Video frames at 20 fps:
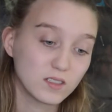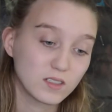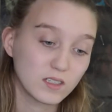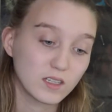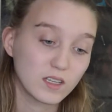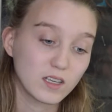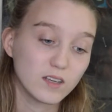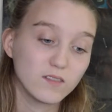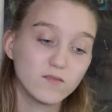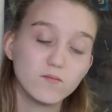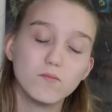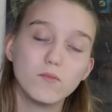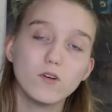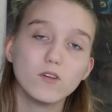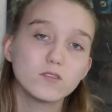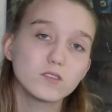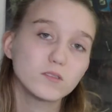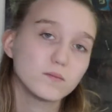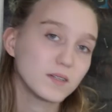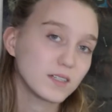give
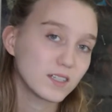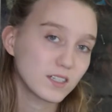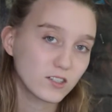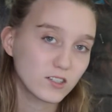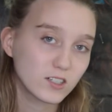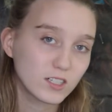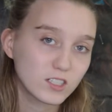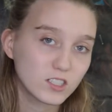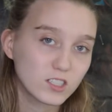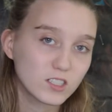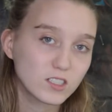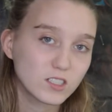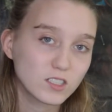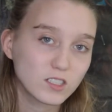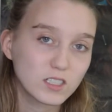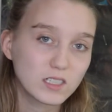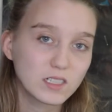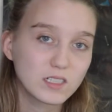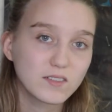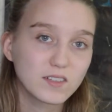most of my decorations to
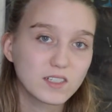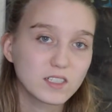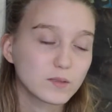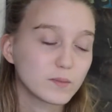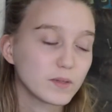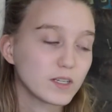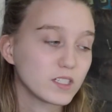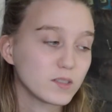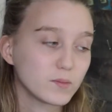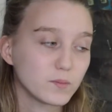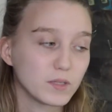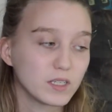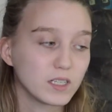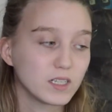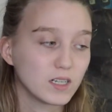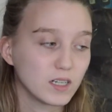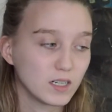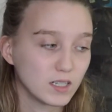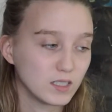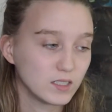the living space
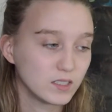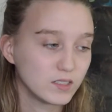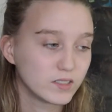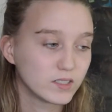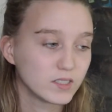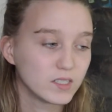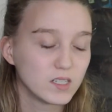because